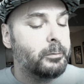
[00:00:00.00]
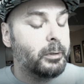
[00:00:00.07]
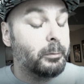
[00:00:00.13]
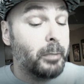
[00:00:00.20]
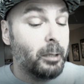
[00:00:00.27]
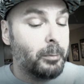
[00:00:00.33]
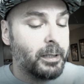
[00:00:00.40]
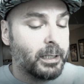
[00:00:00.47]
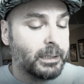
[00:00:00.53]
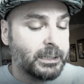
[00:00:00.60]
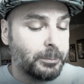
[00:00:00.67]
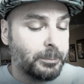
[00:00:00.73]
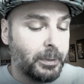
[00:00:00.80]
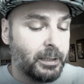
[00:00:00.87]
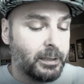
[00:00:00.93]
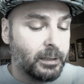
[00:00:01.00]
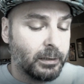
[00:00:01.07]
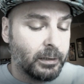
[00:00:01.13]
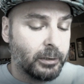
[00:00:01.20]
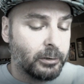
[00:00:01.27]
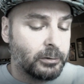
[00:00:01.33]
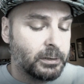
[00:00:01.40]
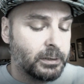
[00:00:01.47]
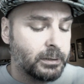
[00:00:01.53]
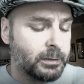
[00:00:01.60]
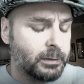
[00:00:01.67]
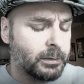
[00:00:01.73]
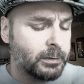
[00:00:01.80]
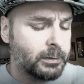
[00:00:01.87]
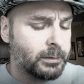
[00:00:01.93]
Maybe I speak a little
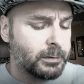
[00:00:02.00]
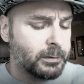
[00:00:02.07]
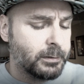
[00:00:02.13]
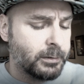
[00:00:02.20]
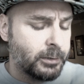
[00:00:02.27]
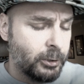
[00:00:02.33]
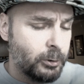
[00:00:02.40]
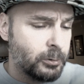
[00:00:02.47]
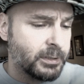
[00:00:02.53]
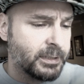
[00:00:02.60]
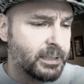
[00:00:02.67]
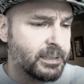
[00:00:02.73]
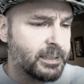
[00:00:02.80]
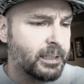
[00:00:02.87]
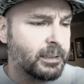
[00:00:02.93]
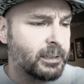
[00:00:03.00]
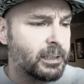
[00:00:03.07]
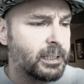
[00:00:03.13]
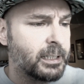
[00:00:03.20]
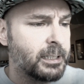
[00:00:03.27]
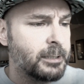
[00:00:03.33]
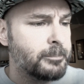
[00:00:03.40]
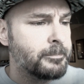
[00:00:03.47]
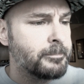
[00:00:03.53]
too succinctly.